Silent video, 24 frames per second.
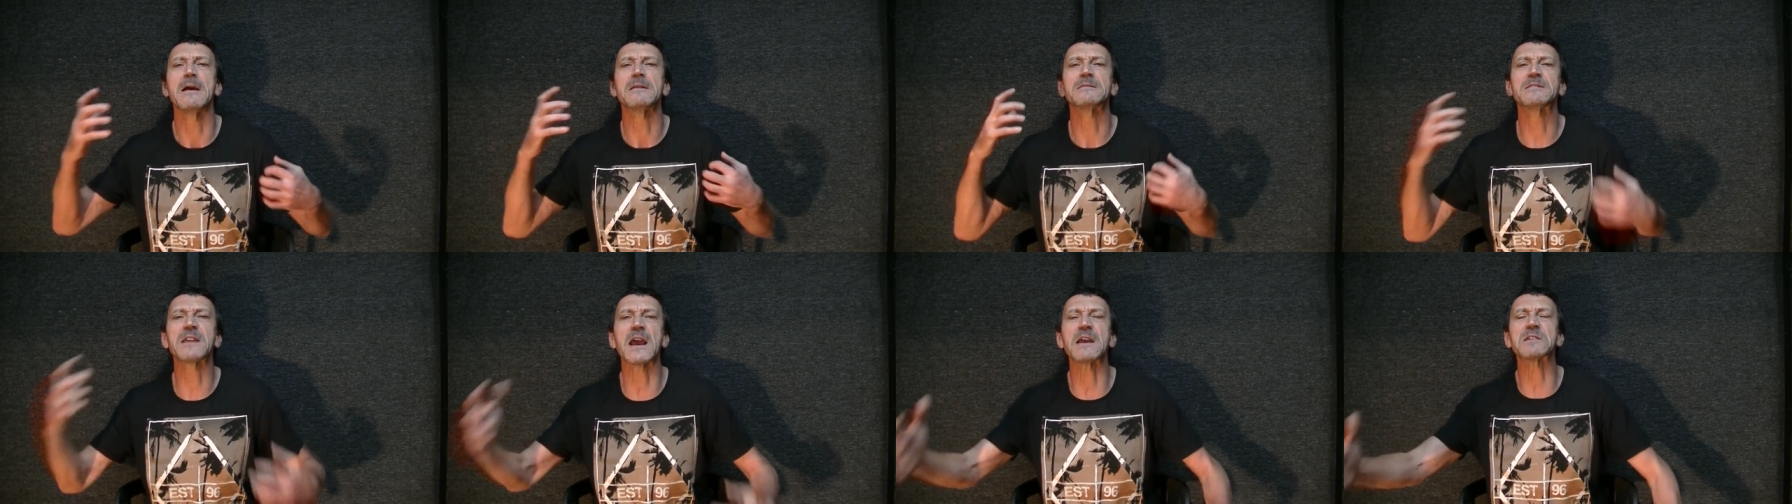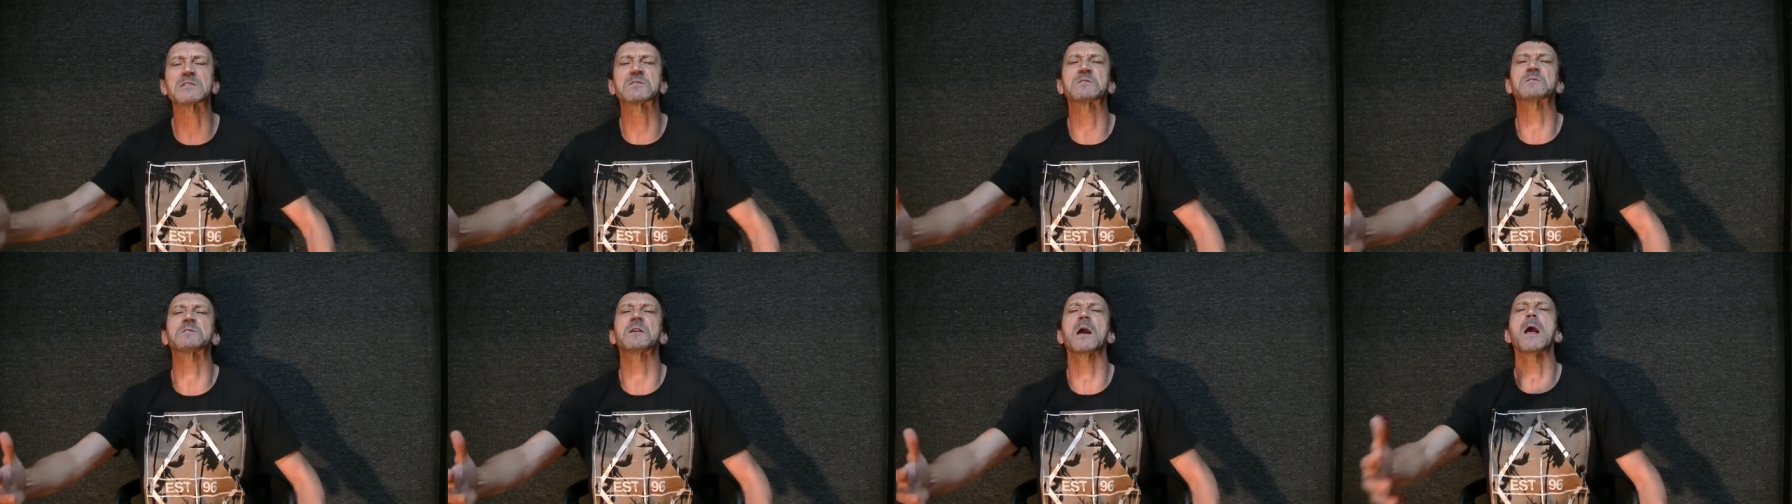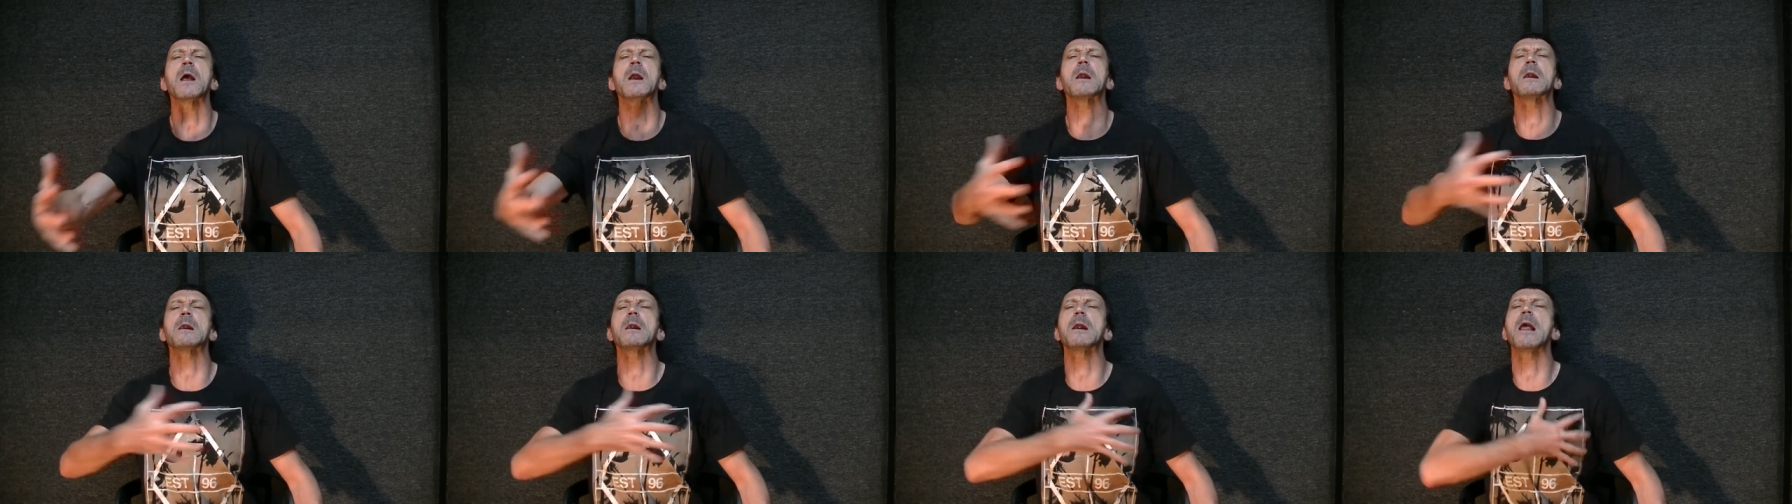
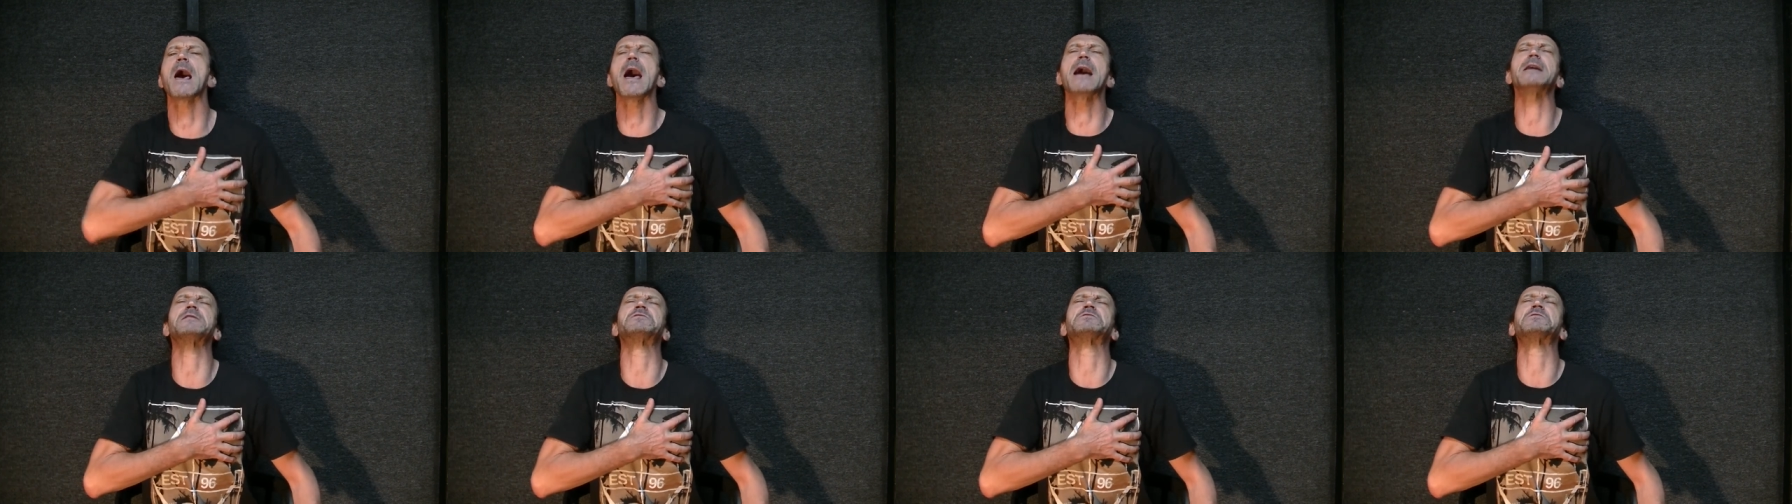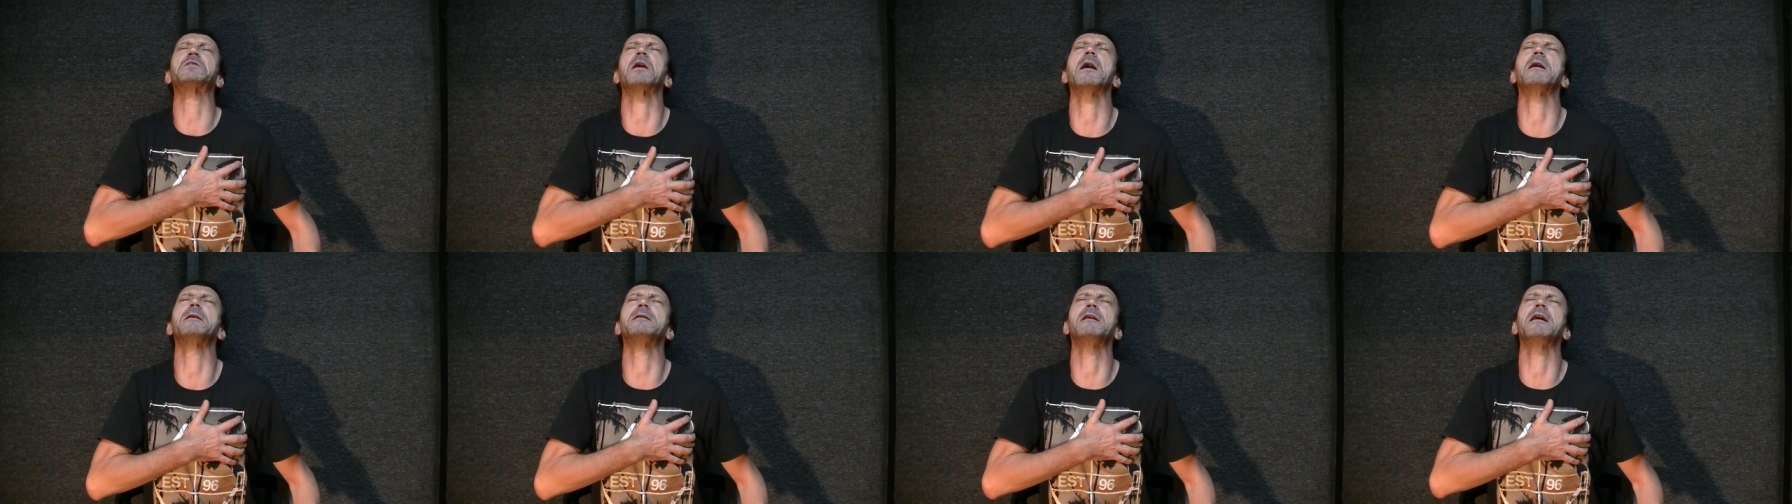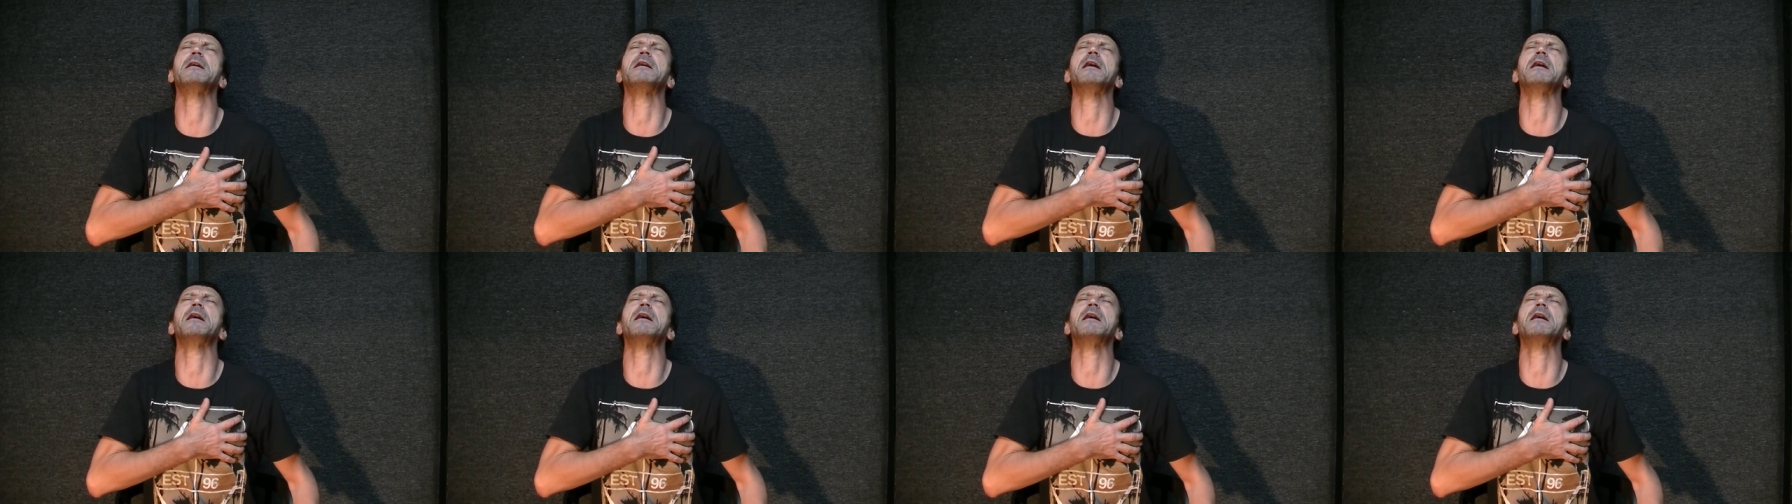distillation in